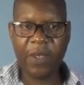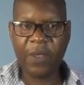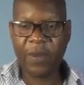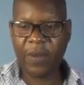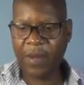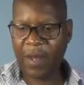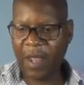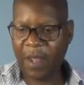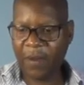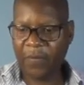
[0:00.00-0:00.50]

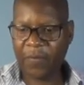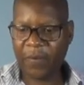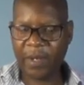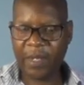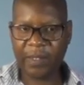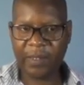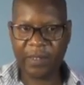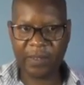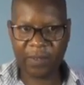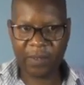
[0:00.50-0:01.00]
Now,
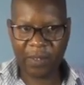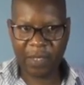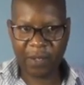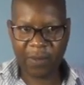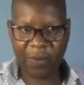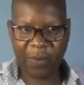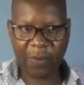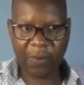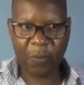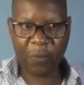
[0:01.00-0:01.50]
friends,
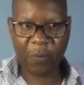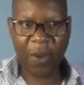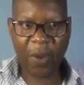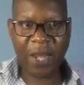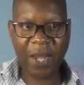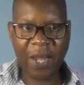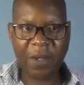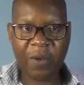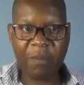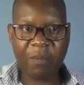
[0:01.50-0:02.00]

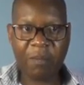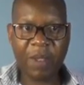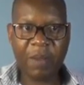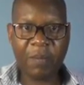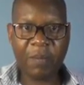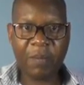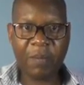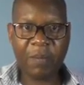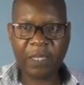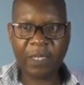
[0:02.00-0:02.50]
when you
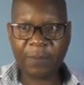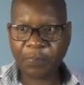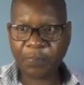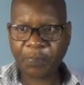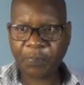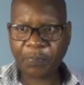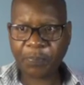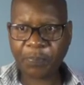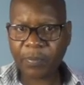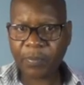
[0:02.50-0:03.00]
remember
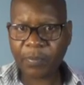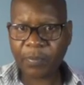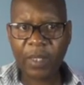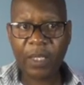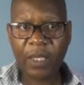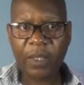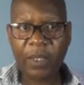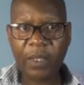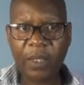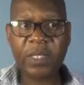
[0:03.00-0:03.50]

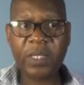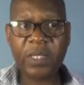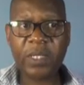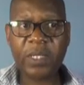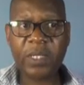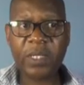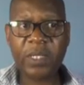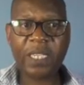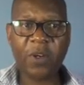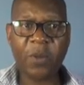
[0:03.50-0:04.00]
the
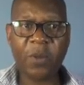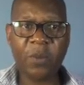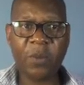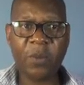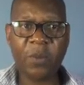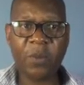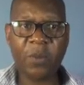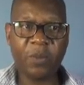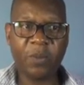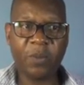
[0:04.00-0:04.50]
result
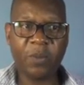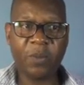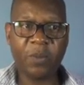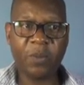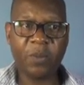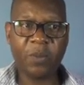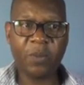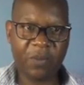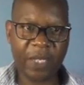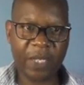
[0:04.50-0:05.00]
from
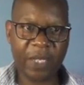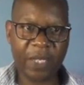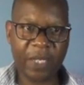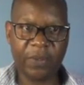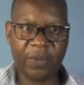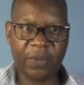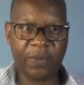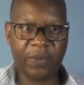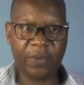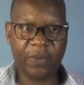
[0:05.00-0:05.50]
previous
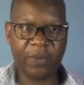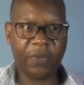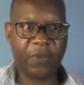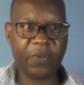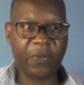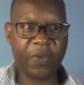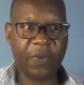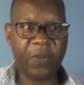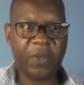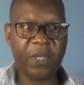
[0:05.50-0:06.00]
methods,
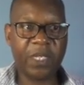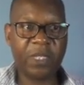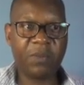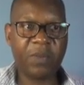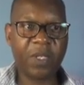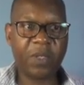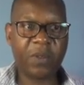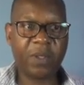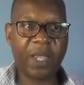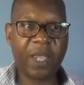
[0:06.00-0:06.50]
from this
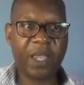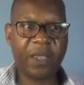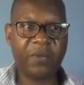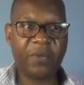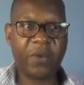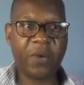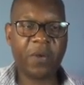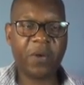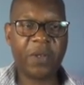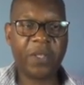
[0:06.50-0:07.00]
method I
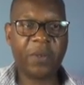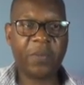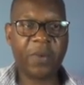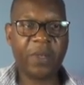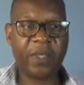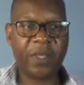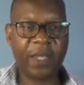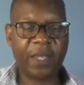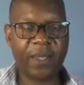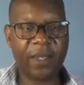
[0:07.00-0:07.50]
have already
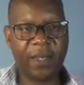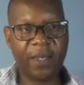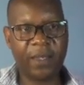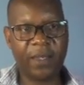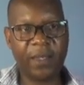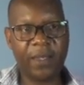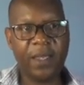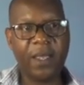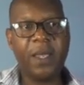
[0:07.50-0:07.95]
presented,